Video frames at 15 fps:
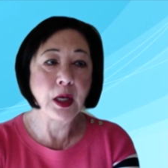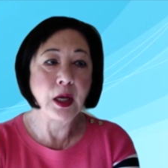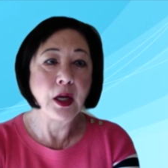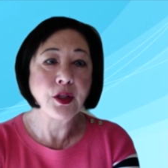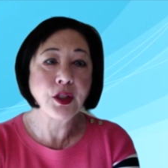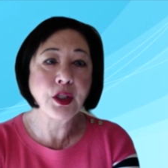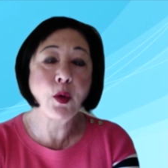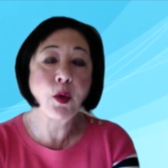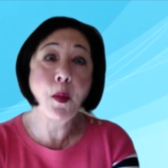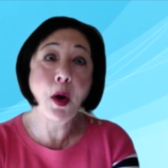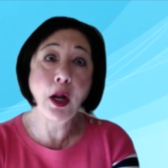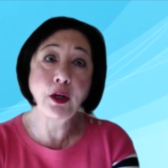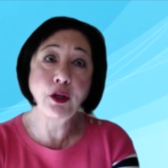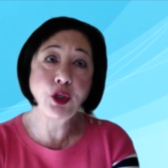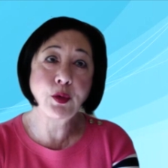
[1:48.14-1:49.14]
So we're
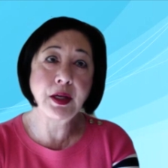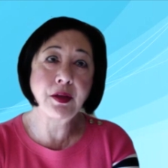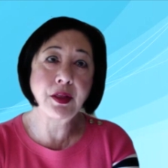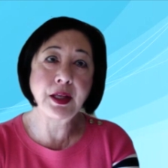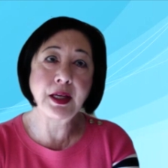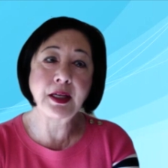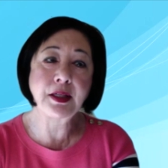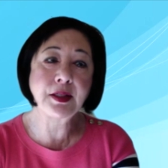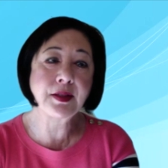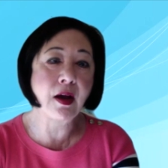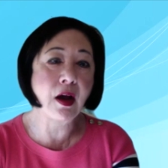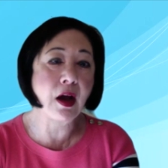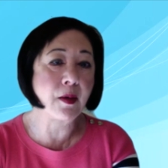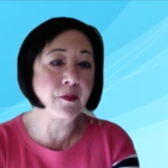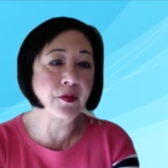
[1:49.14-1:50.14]
monitoring things
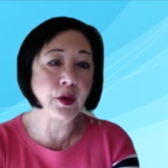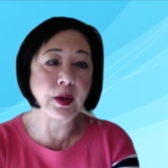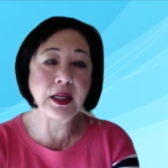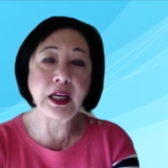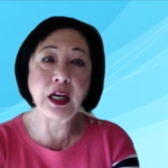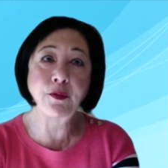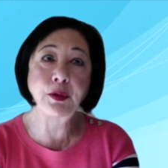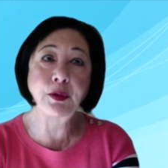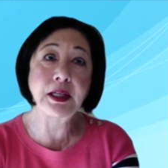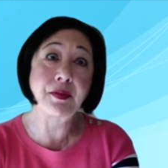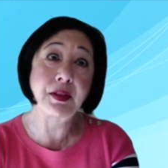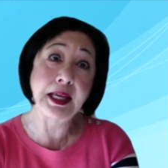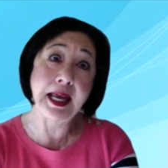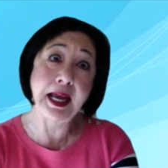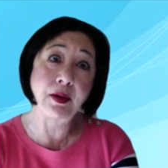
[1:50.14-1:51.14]
um, very carefully at
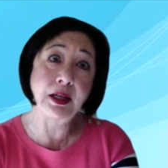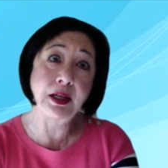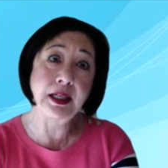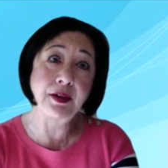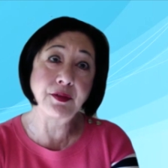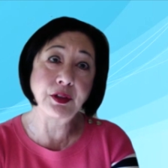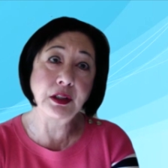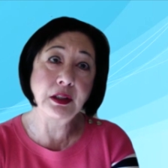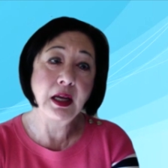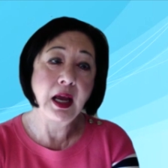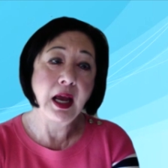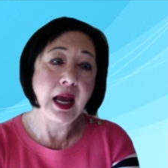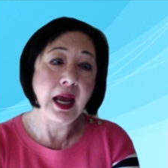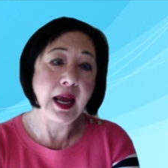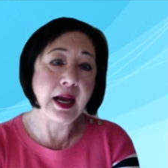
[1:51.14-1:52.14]
the county level,
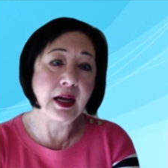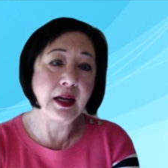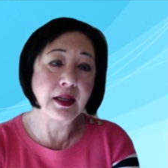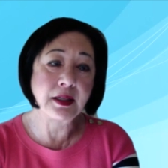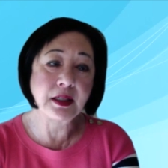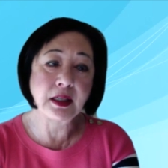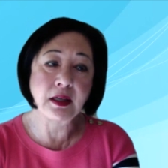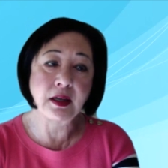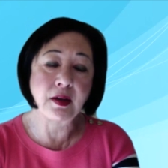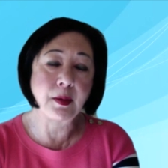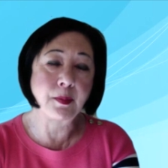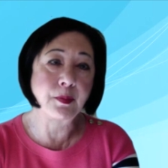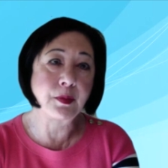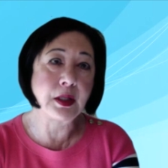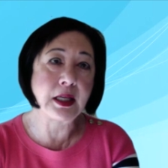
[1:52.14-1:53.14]
and
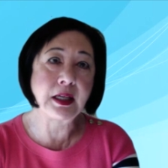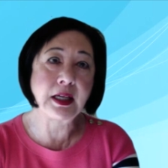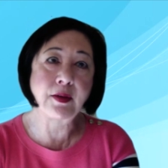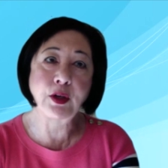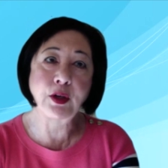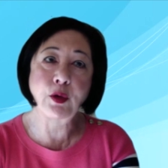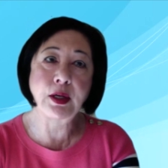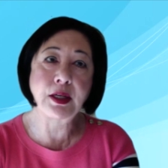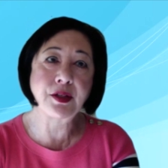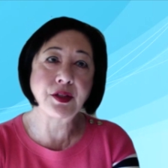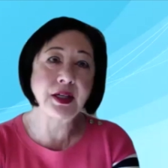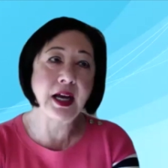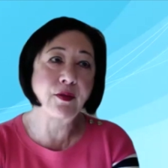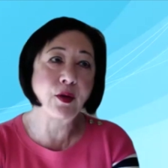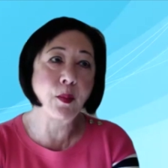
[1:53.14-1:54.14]
um, the governor and his
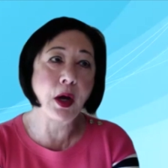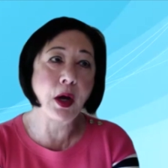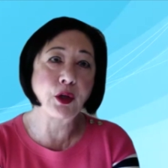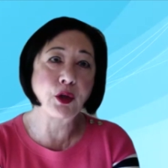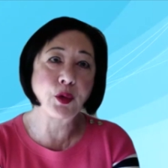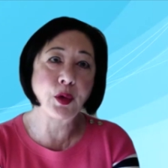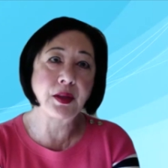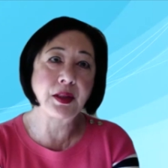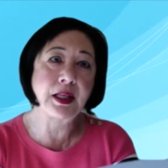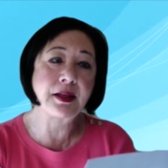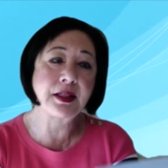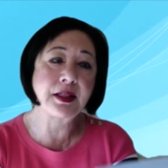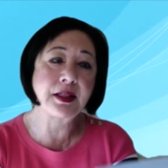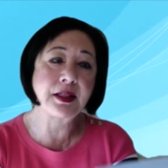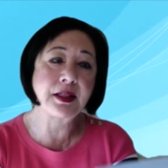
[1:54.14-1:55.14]
staff are monitoring
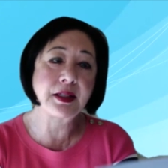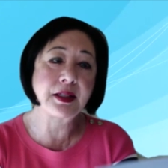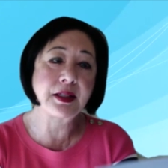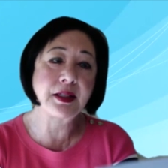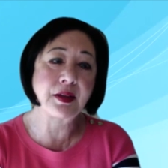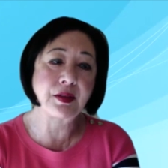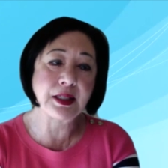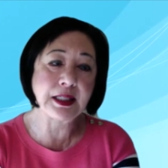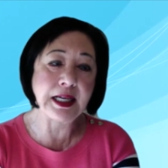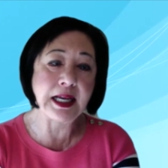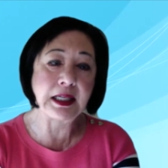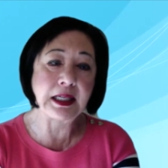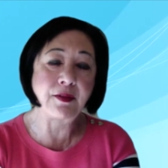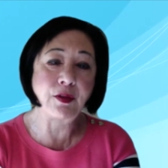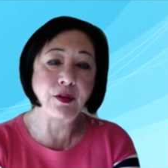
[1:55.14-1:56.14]
things at the
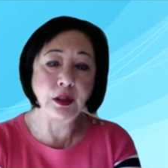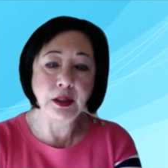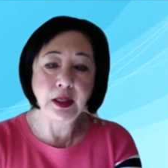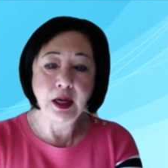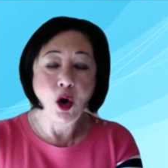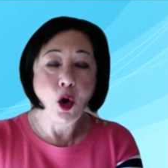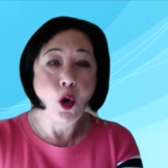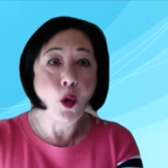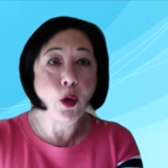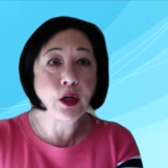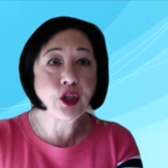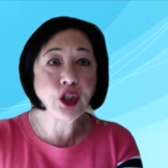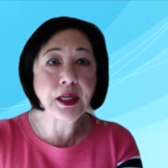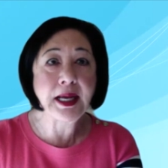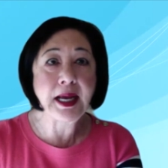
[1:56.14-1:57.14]
state level.
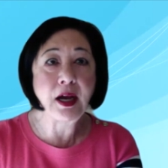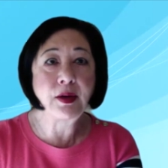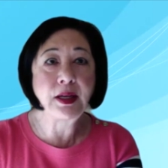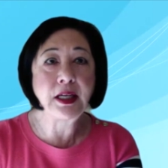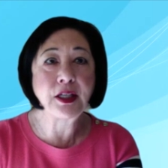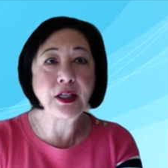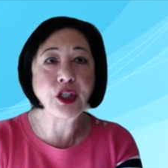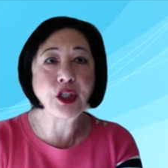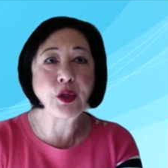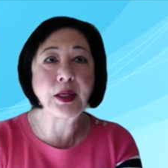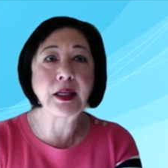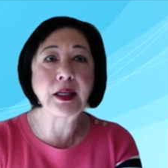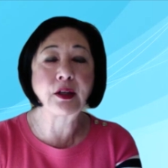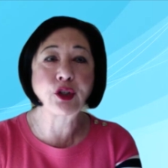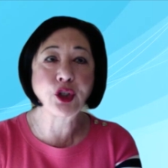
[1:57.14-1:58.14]
Orange County is doing
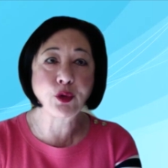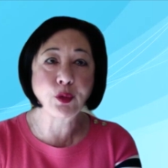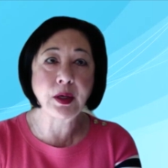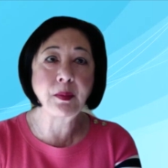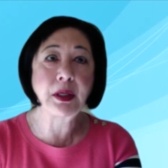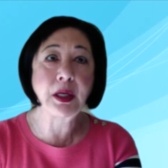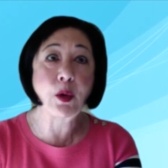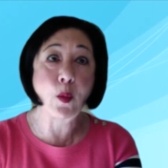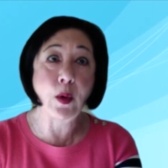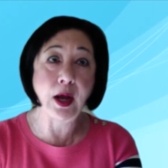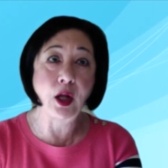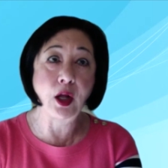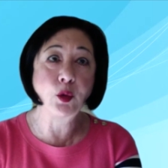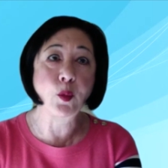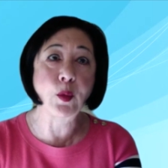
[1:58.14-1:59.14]
extremely well
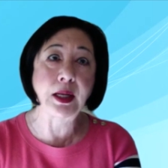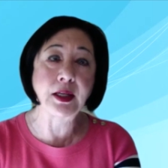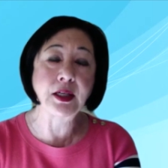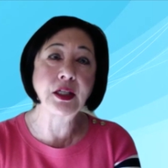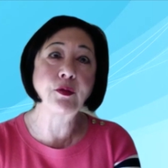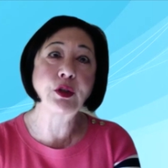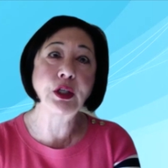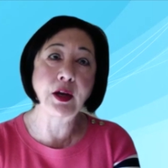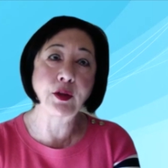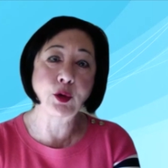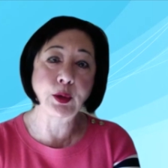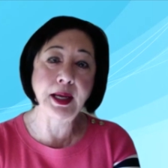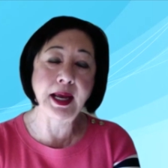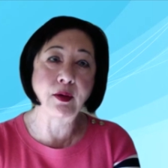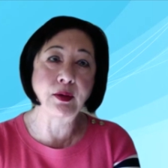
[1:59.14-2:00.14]
relative to other
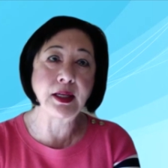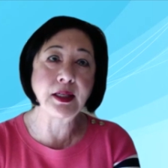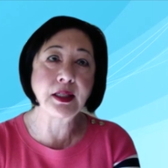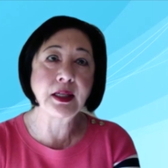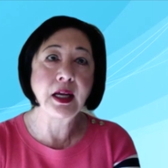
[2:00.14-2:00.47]
counties.